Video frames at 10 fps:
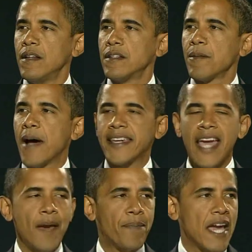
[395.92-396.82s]
To my
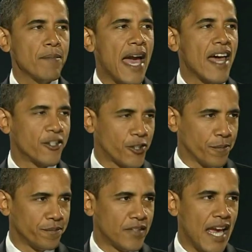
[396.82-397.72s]
campaign manager,
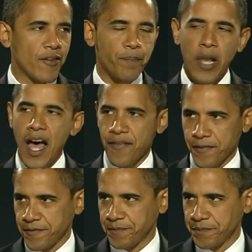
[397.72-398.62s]
David Plouffe,